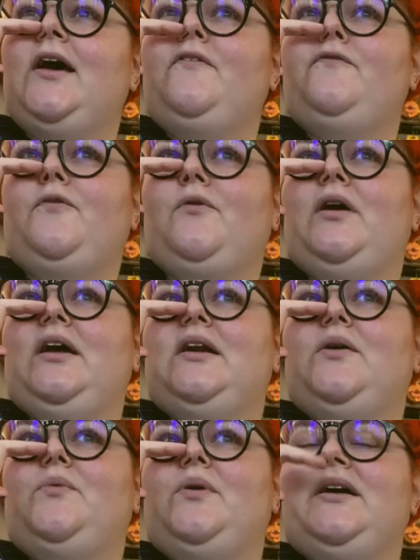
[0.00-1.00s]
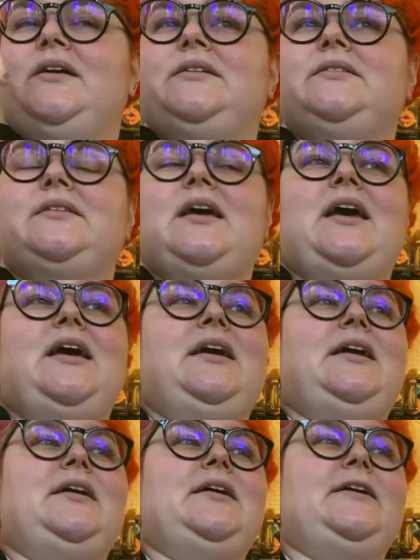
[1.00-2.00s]
for it was
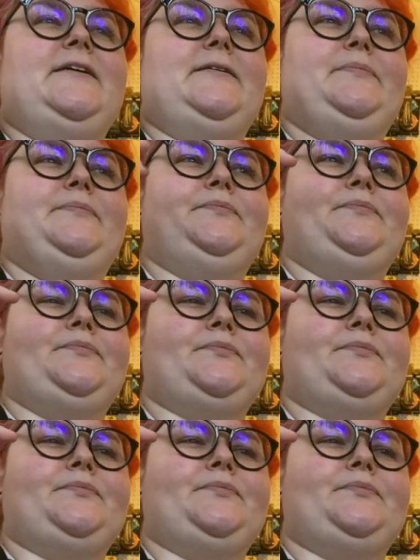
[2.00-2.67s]
a um,